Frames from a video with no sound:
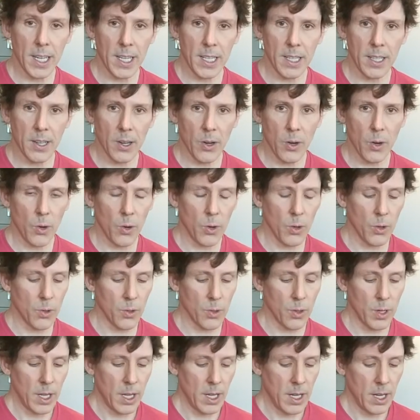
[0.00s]
in the
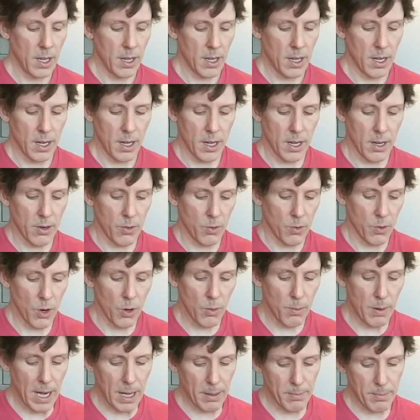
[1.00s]
whole
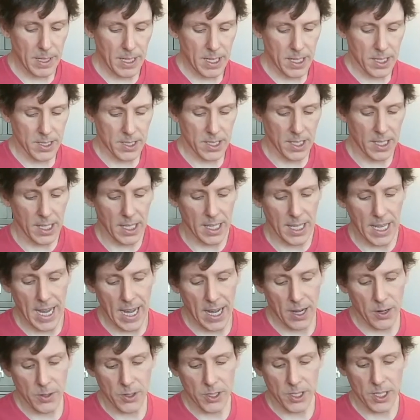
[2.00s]
robot, because it
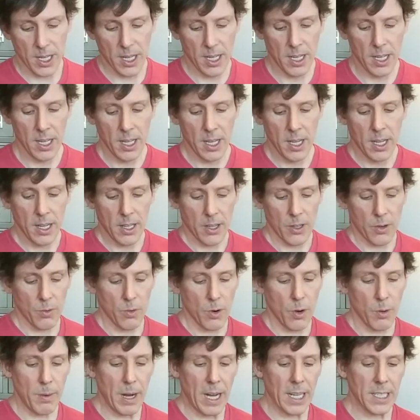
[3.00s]
allows the
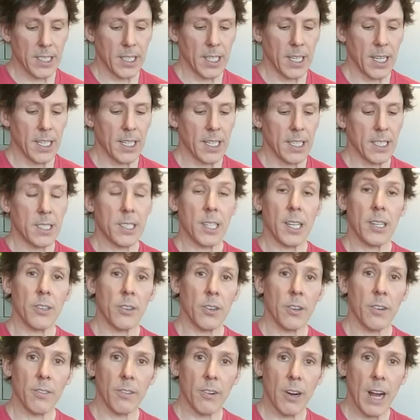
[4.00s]
robot to get its
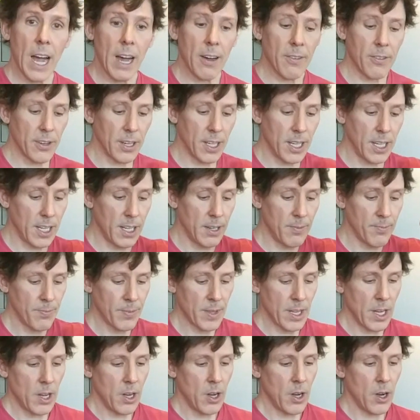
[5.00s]
center of gravity
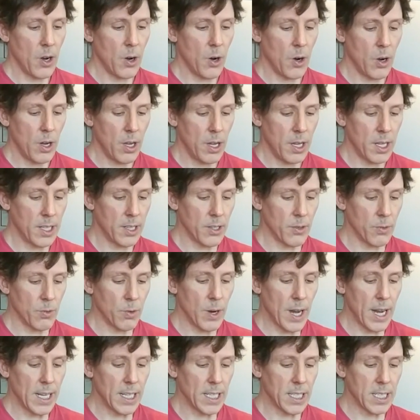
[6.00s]
in the
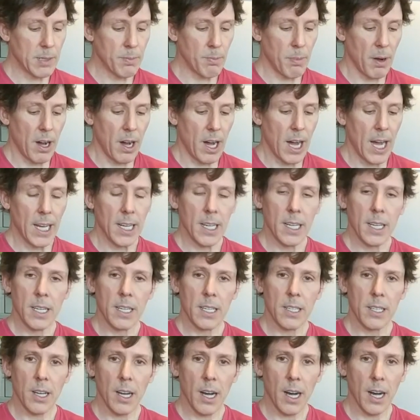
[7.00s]
right spot.
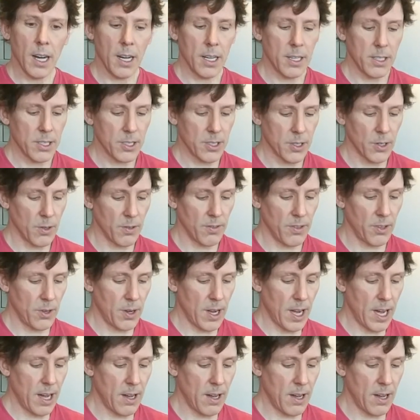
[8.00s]
So if you